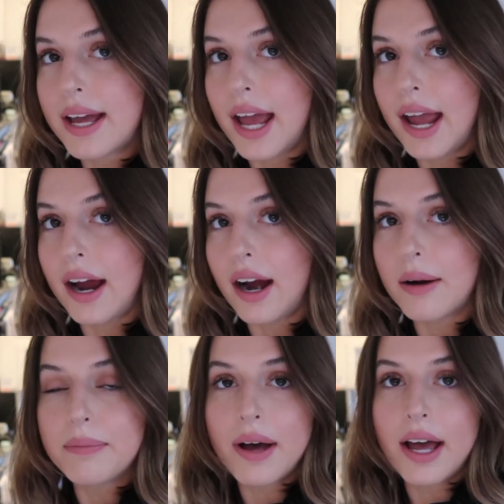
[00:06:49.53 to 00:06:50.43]

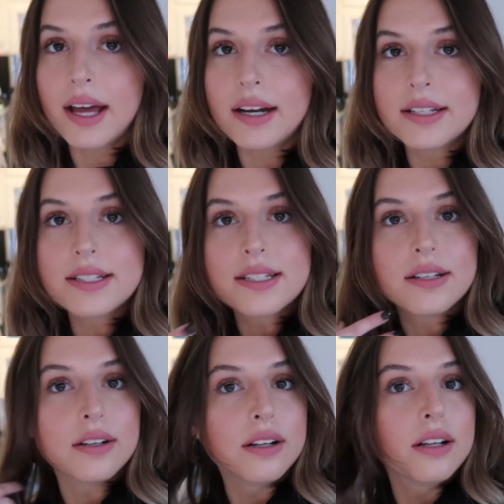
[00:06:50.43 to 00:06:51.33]
hair, but it's
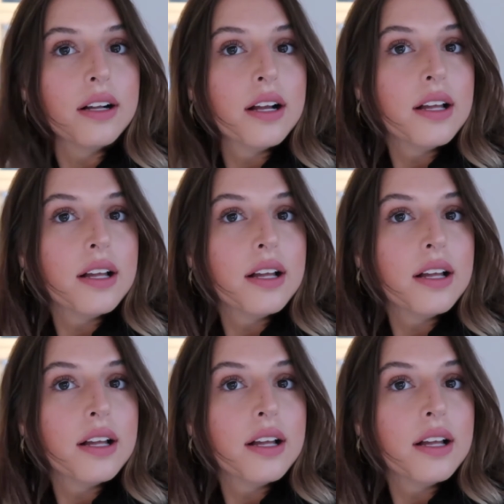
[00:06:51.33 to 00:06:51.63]
still